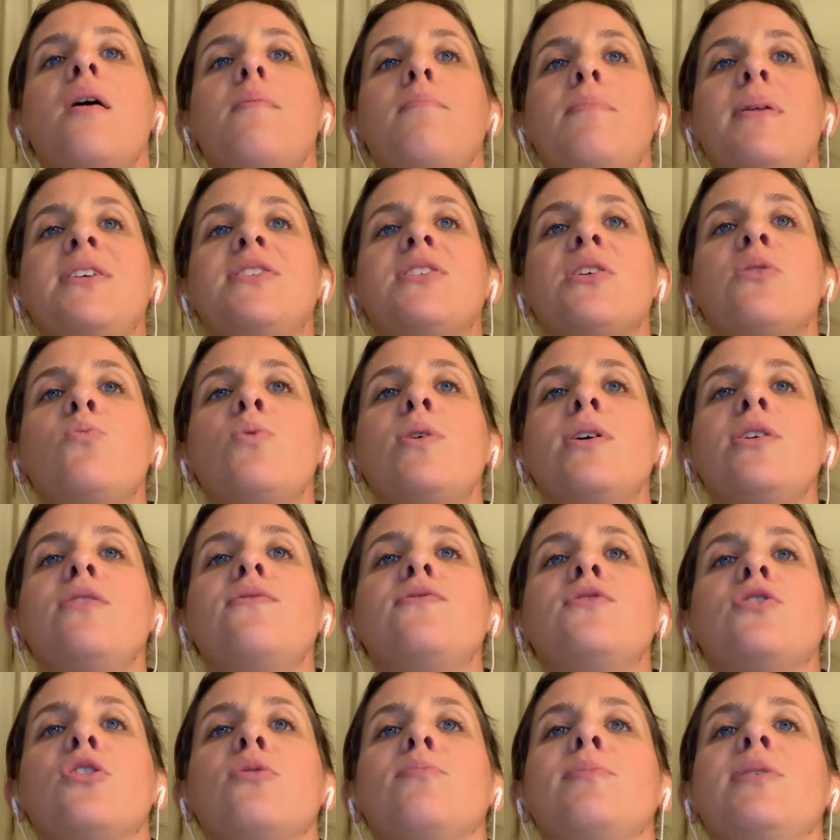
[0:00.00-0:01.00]
Based on what
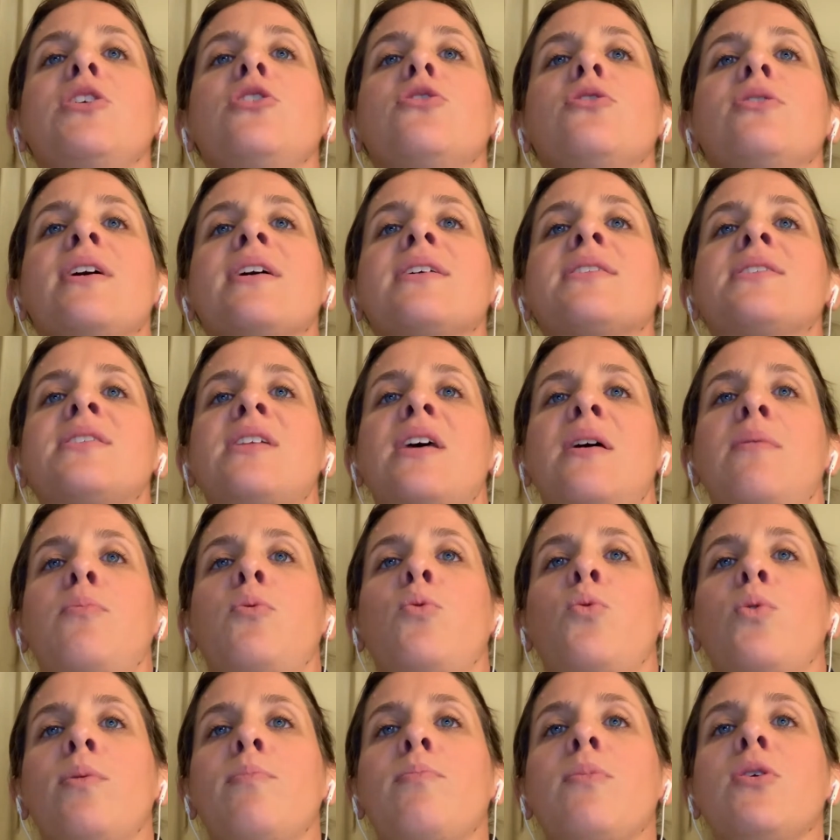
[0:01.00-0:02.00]
you've told me, your next step
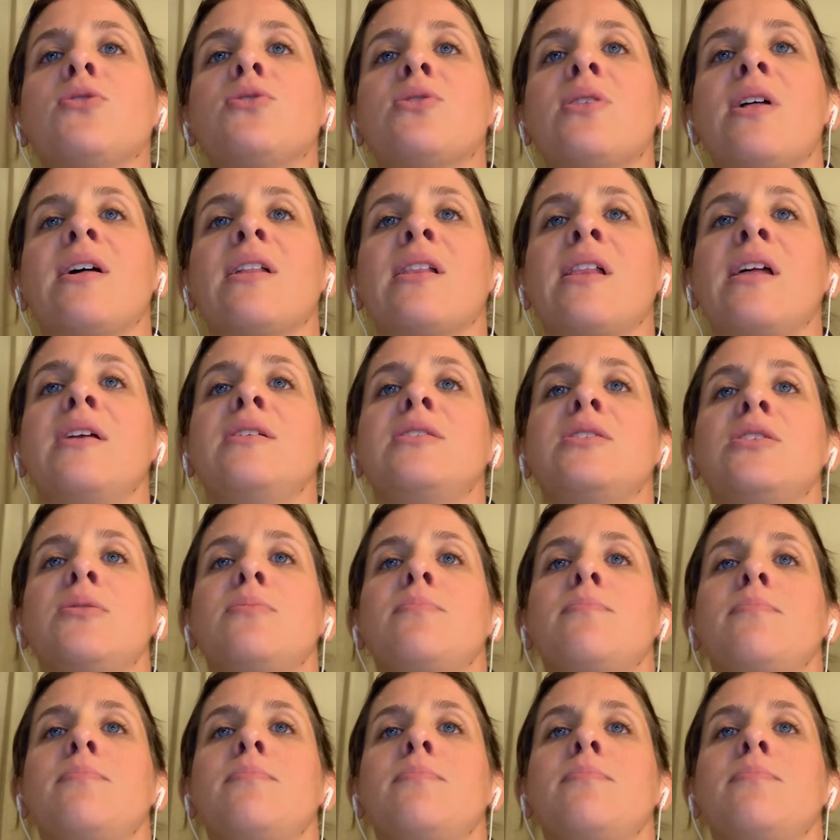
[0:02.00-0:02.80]
would most likely